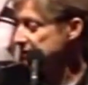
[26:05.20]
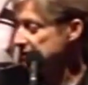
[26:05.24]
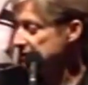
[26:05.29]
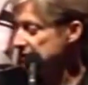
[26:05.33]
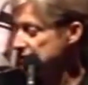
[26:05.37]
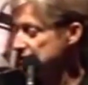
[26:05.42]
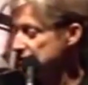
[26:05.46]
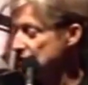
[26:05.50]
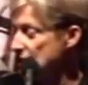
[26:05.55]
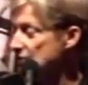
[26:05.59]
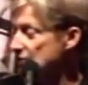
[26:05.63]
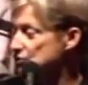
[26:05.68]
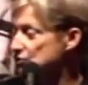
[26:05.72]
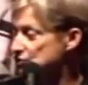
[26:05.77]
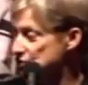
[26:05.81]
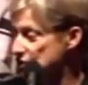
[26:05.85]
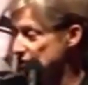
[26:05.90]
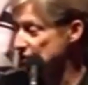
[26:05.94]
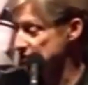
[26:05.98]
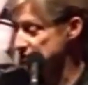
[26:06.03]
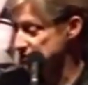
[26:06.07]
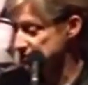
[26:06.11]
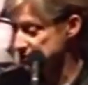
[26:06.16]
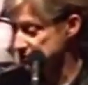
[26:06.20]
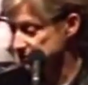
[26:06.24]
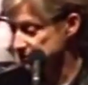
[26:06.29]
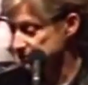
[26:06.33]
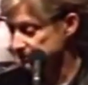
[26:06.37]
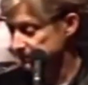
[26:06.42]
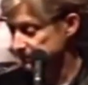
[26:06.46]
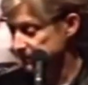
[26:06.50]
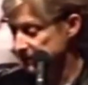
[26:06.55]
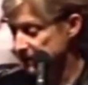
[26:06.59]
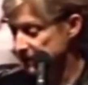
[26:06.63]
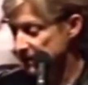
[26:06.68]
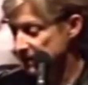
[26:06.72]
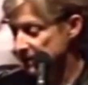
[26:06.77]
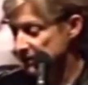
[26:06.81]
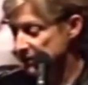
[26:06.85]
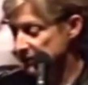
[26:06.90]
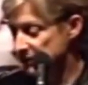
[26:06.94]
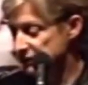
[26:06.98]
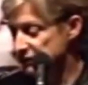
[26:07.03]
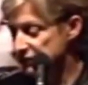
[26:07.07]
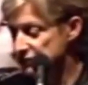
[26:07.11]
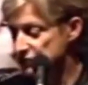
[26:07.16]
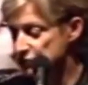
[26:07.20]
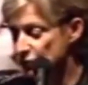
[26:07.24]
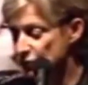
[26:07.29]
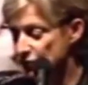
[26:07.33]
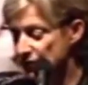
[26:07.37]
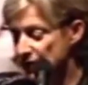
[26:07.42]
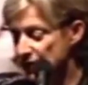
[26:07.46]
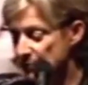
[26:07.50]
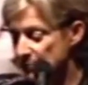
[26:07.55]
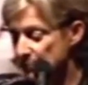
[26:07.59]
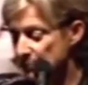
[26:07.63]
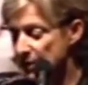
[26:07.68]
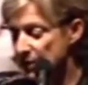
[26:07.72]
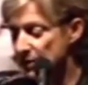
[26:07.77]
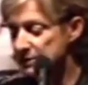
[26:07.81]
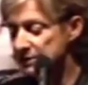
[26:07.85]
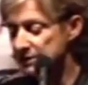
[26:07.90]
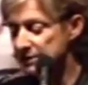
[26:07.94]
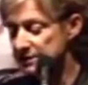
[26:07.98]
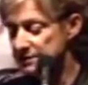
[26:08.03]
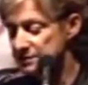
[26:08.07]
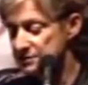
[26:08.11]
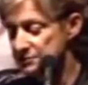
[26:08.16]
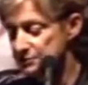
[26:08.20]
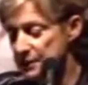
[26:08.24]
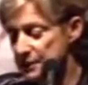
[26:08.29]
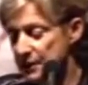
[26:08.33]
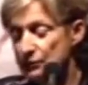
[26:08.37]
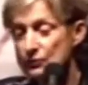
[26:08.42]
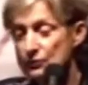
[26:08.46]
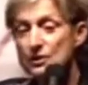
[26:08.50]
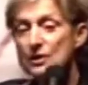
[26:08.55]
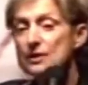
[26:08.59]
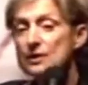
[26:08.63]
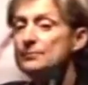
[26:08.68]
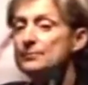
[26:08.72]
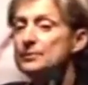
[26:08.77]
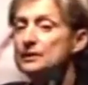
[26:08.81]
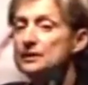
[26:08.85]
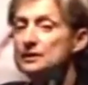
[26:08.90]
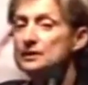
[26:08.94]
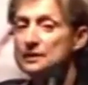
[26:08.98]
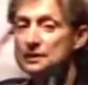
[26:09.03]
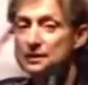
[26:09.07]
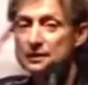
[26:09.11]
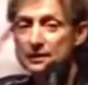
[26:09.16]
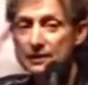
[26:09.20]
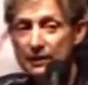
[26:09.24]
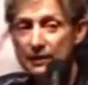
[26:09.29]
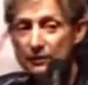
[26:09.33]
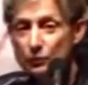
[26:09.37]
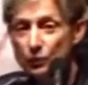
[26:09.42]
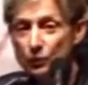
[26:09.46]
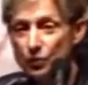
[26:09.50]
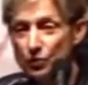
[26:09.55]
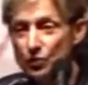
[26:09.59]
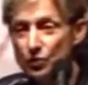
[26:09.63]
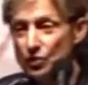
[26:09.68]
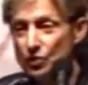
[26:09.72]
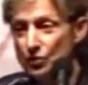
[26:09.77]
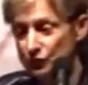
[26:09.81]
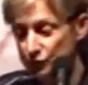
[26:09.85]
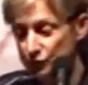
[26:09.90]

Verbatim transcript: is not just that this or that body is bound up in a network of